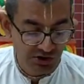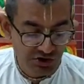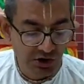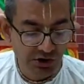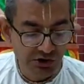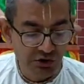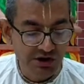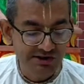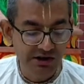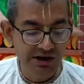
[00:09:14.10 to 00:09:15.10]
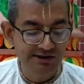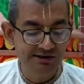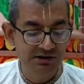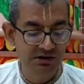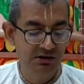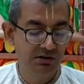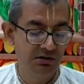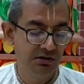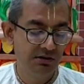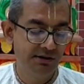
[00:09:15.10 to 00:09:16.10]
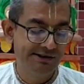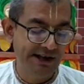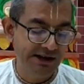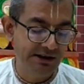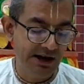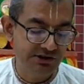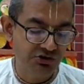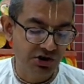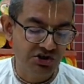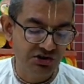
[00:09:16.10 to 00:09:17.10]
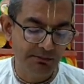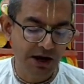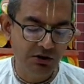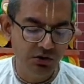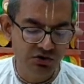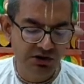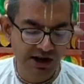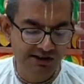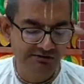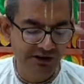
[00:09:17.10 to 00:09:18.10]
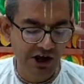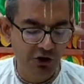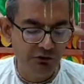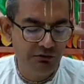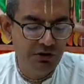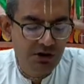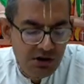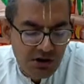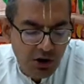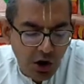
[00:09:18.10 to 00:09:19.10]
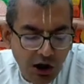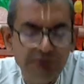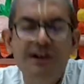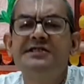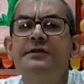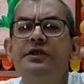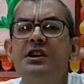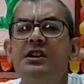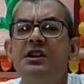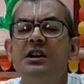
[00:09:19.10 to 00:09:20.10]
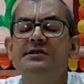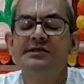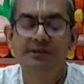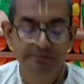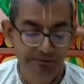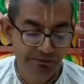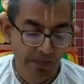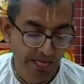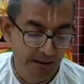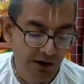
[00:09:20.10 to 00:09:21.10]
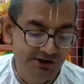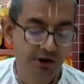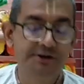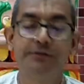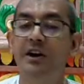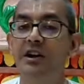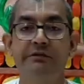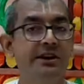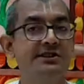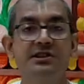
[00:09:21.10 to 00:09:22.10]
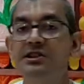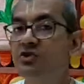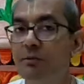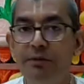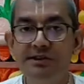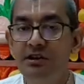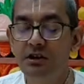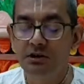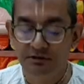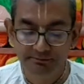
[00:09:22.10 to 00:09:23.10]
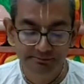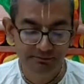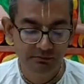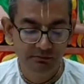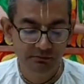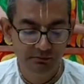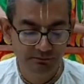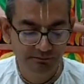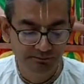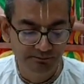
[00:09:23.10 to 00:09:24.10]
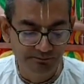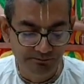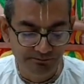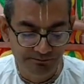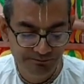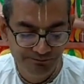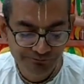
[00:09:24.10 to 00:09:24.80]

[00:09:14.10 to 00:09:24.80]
So Yudhishthira is saying that Sri Krishna, by whose grace we have always defeated the kings, is also far away. He's not present here.